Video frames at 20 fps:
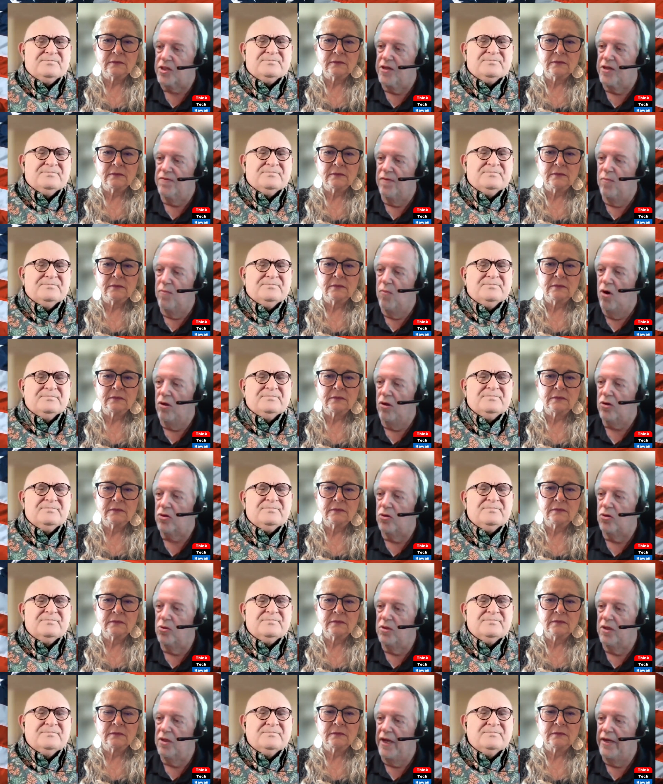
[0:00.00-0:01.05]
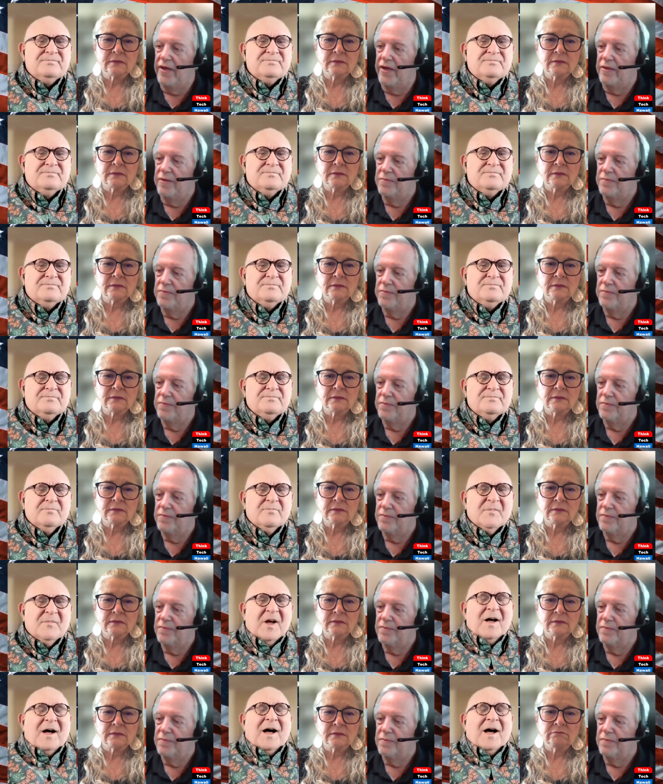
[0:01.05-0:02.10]
Speaker 1: Give them all Kool-Aid.
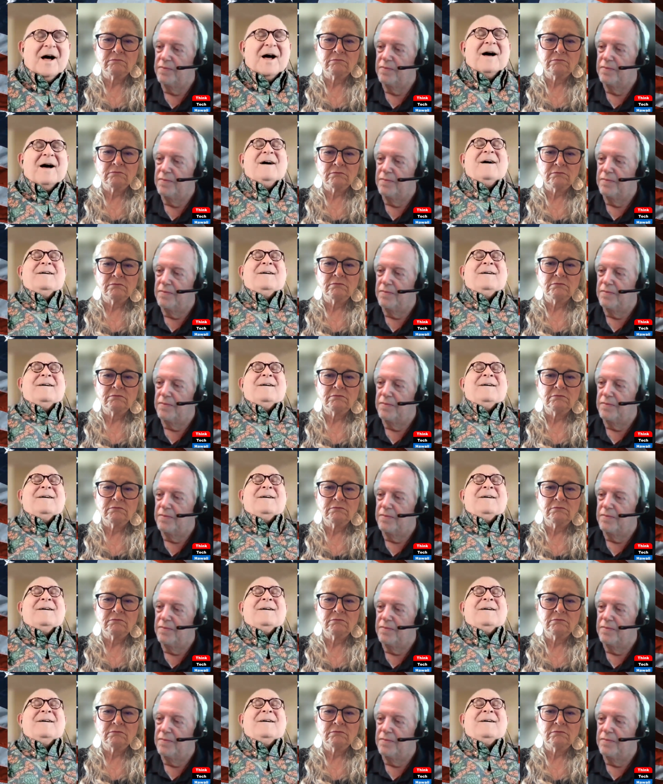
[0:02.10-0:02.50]
Ah!